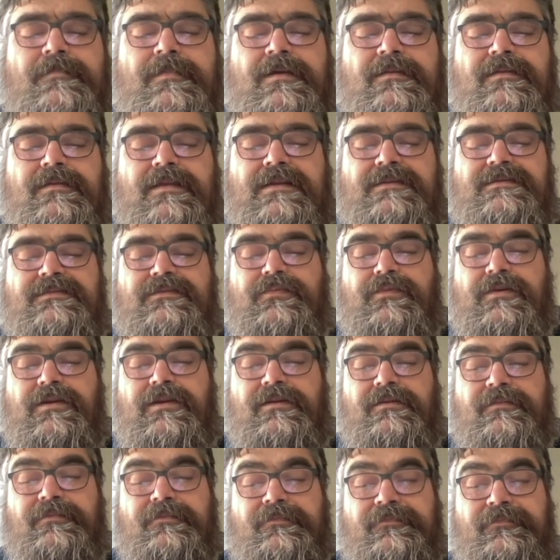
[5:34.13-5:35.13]
That's
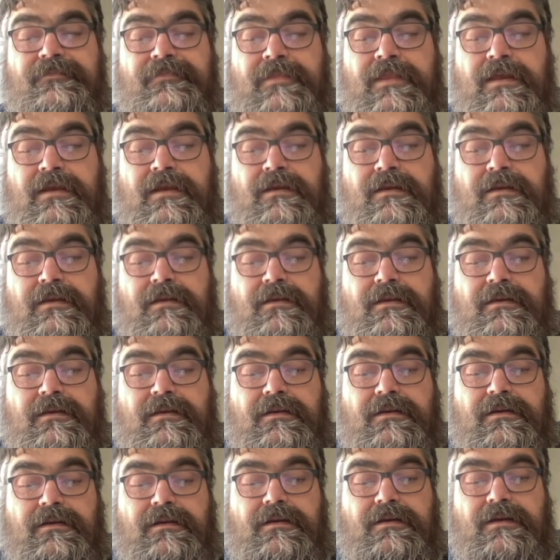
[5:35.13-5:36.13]
weird.
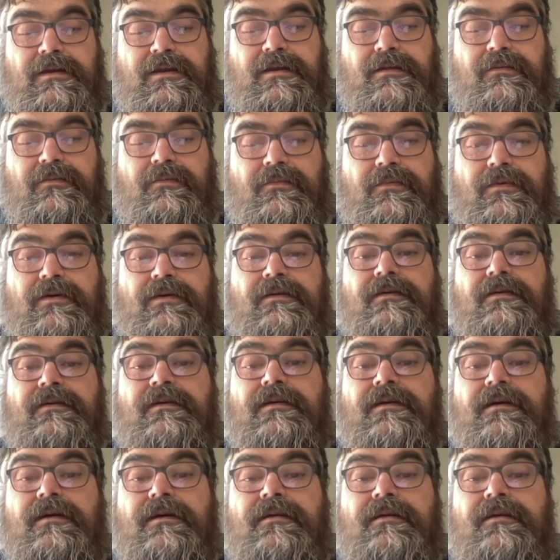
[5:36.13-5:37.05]
Alright, well,